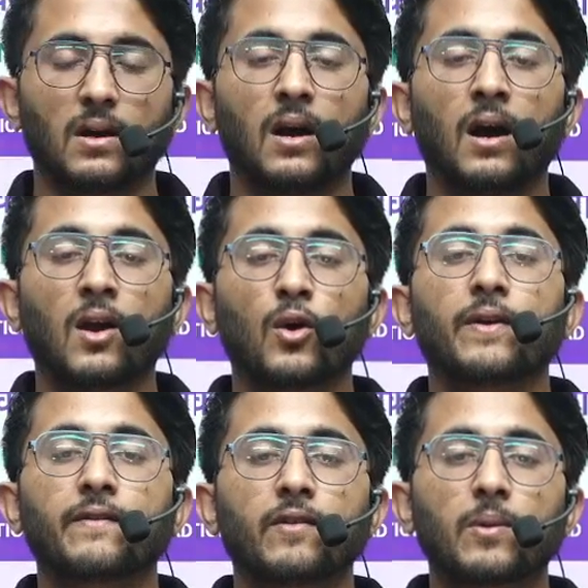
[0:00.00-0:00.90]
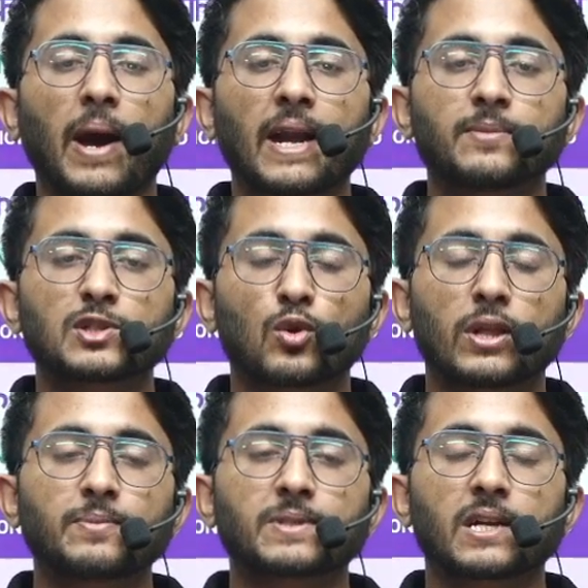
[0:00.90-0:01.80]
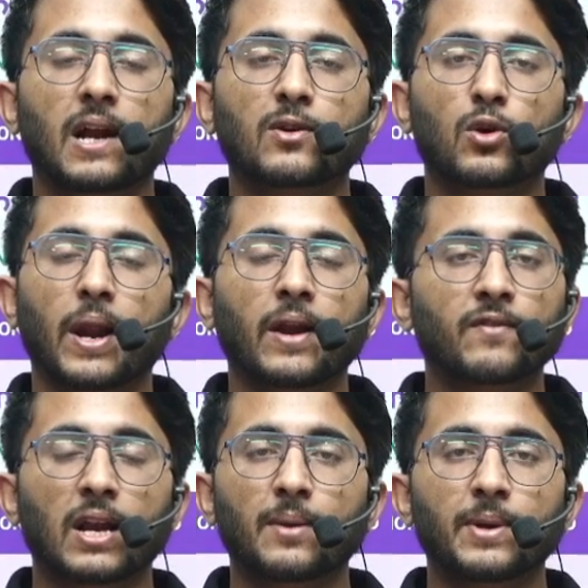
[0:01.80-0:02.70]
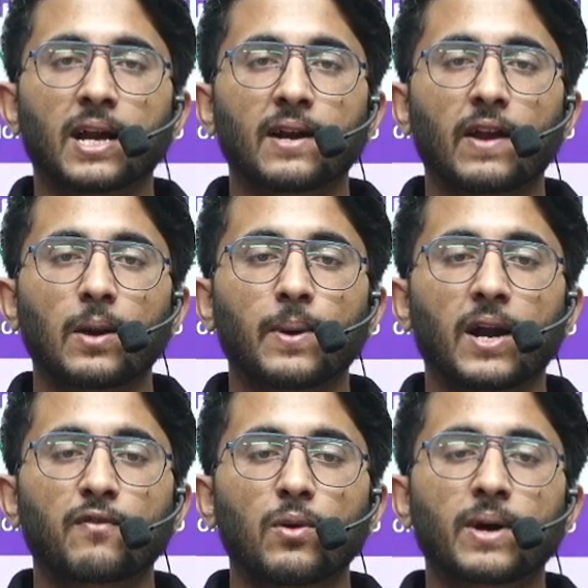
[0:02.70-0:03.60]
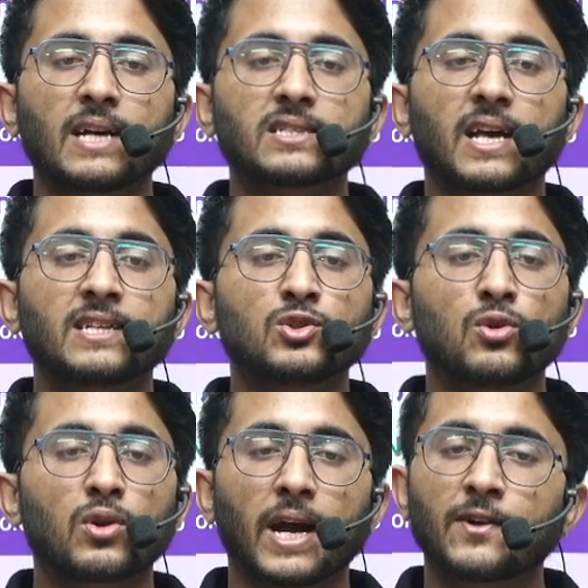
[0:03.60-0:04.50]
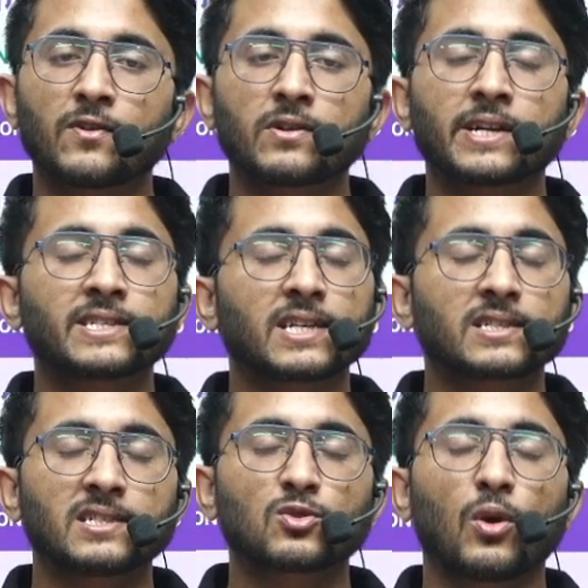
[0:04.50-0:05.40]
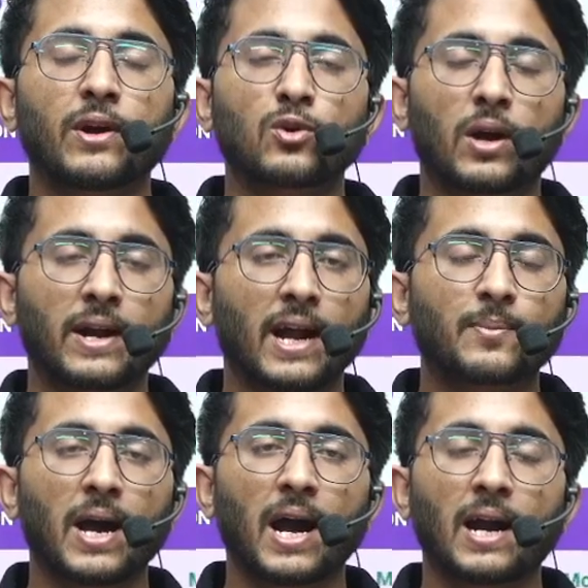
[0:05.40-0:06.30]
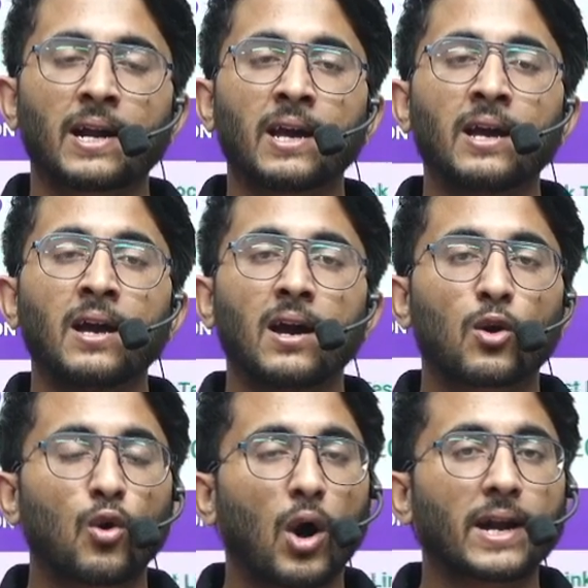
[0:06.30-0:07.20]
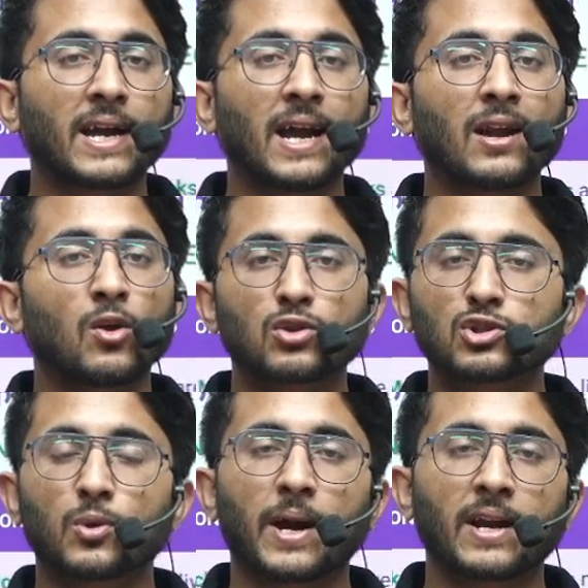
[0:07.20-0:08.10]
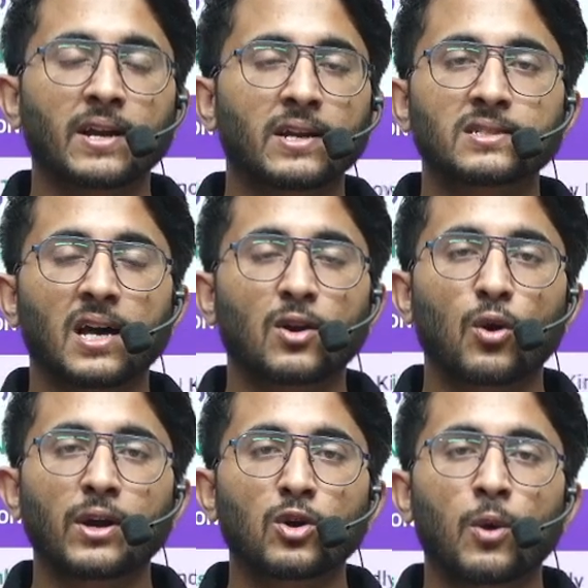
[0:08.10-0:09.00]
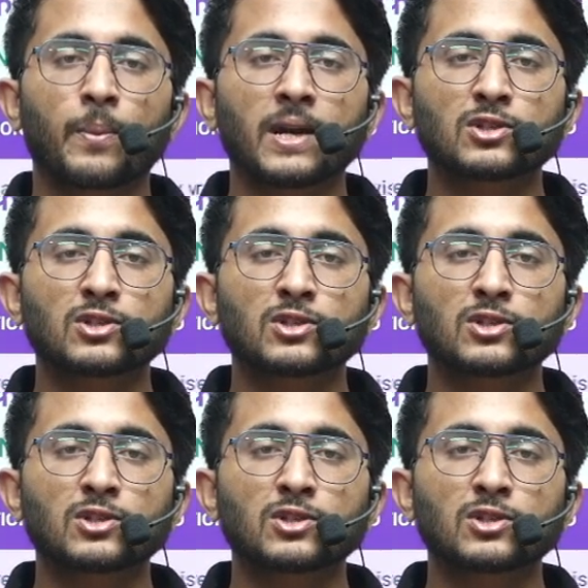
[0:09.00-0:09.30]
Hello everyone, my name is Kuldeep Singh Rathod and welcome in Gatewala platform. Guys, as you know, Gate 26 is going to conduct by IIT Guwahati and lots of candidates are going to appear.